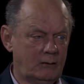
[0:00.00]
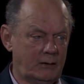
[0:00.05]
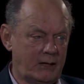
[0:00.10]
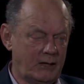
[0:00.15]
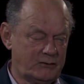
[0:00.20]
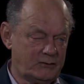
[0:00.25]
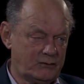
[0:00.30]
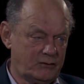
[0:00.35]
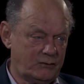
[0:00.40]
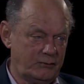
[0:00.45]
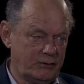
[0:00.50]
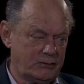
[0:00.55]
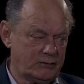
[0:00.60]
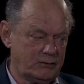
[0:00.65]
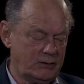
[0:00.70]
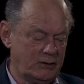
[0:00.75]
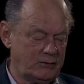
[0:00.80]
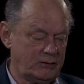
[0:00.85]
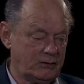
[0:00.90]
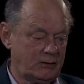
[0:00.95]
gets
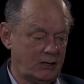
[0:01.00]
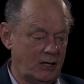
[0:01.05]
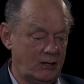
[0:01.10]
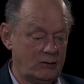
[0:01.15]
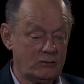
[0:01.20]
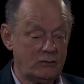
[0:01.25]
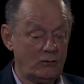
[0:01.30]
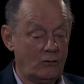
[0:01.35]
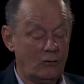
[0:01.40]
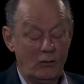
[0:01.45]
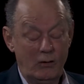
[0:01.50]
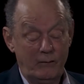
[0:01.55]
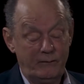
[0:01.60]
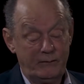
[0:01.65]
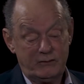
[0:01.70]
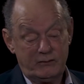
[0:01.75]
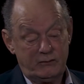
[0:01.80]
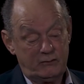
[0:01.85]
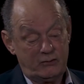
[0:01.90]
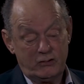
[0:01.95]
sufficient education, or
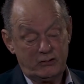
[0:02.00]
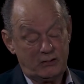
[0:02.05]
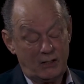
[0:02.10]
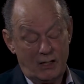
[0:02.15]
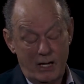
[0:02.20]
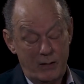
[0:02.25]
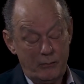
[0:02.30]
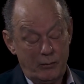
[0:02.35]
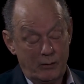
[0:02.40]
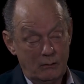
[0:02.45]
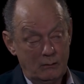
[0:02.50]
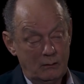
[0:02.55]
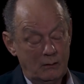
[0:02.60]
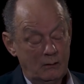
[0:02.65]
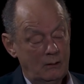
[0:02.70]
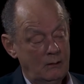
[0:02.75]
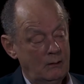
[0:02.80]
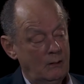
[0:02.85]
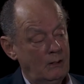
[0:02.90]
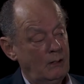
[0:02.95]
if it's just labor,
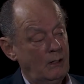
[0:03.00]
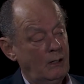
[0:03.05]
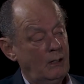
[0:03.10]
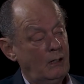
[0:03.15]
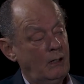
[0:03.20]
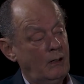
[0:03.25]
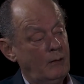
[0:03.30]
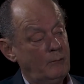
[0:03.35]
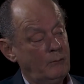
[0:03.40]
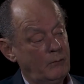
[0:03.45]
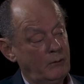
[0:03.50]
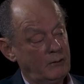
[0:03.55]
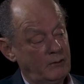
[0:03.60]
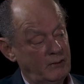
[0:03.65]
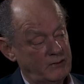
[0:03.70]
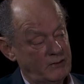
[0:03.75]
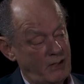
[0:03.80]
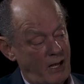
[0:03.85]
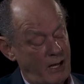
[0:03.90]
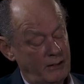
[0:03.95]
but
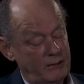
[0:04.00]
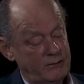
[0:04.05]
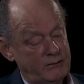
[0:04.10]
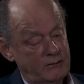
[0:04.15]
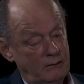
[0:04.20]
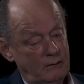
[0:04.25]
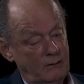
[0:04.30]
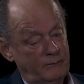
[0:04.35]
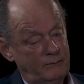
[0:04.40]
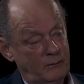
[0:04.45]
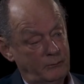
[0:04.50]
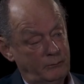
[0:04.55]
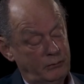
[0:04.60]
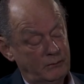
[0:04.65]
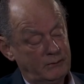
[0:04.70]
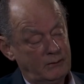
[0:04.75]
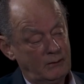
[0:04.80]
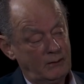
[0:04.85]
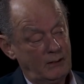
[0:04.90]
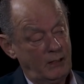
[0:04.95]
is honest enough to
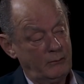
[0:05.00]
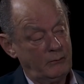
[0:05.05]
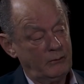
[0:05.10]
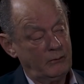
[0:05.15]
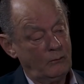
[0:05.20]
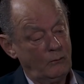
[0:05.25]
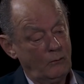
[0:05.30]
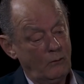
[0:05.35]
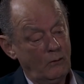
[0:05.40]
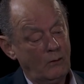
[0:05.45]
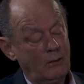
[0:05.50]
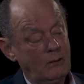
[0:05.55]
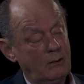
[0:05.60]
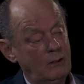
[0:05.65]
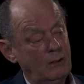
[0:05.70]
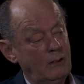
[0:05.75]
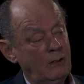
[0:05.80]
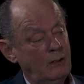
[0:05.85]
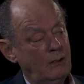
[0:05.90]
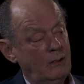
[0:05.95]
put the labor to
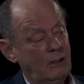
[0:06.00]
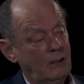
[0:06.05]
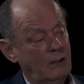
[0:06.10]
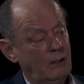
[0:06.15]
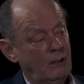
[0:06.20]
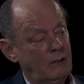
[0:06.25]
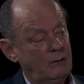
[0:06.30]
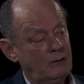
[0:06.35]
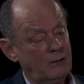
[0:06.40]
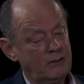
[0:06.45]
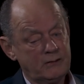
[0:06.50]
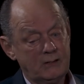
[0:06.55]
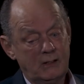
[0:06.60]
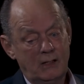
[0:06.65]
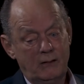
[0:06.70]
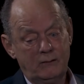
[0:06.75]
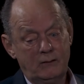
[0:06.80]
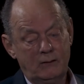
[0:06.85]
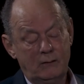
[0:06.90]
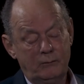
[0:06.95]
work, doesn't
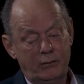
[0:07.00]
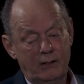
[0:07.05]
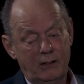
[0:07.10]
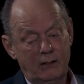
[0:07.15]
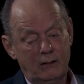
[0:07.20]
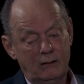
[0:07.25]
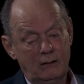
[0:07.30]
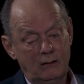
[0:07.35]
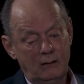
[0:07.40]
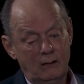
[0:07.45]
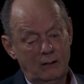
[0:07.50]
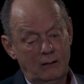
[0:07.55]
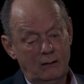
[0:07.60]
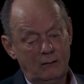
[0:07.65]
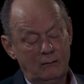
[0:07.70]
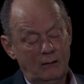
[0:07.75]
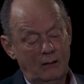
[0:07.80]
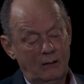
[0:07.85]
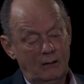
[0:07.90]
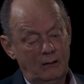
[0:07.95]
have to depend
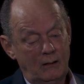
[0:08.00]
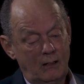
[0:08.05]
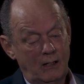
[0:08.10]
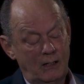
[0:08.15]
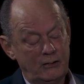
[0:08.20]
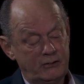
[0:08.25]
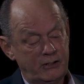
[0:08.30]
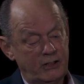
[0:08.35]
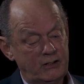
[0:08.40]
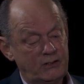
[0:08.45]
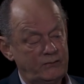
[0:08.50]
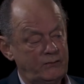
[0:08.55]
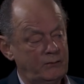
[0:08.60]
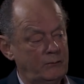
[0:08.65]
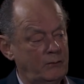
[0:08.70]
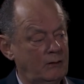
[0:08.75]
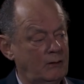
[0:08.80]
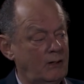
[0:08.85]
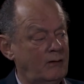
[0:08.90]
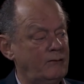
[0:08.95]
on largesse
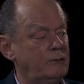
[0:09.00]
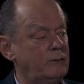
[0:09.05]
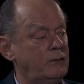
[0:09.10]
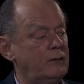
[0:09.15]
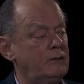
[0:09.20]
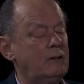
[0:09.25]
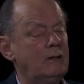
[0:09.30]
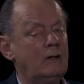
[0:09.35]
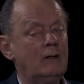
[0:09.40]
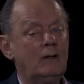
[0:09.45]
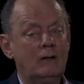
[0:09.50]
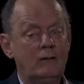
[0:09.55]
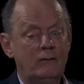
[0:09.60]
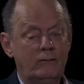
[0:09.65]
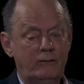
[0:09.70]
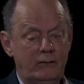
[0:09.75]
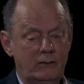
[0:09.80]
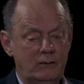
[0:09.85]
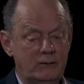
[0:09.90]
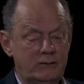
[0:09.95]
from a government,
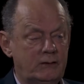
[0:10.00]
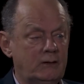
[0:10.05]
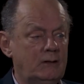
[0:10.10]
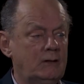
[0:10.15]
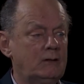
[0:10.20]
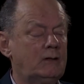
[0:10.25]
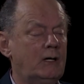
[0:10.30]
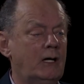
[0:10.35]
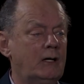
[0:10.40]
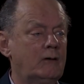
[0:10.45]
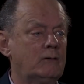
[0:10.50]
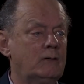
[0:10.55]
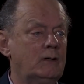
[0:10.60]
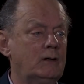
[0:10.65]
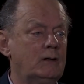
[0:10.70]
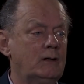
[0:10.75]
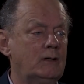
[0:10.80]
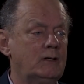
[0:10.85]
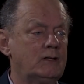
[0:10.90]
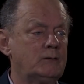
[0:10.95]
feels the
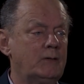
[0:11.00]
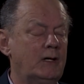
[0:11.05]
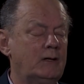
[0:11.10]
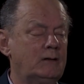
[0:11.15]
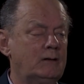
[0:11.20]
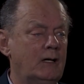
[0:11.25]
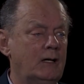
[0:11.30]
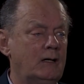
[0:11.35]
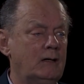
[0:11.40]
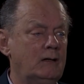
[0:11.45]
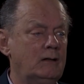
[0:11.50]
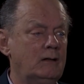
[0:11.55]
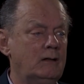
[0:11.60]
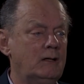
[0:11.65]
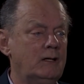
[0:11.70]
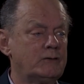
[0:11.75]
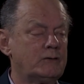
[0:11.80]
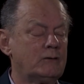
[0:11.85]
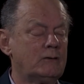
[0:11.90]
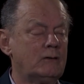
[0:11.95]
integrity that he's maintaining
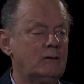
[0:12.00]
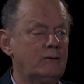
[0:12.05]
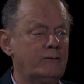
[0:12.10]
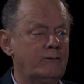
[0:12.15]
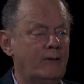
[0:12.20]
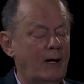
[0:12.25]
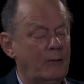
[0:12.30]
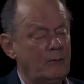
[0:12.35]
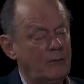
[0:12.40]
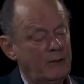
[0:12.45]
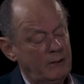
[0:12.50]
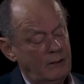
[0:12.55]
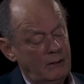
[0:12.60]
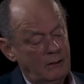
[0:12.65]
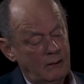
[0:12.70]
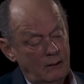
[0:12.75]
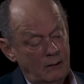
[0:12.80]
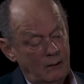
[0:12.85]
his or her family,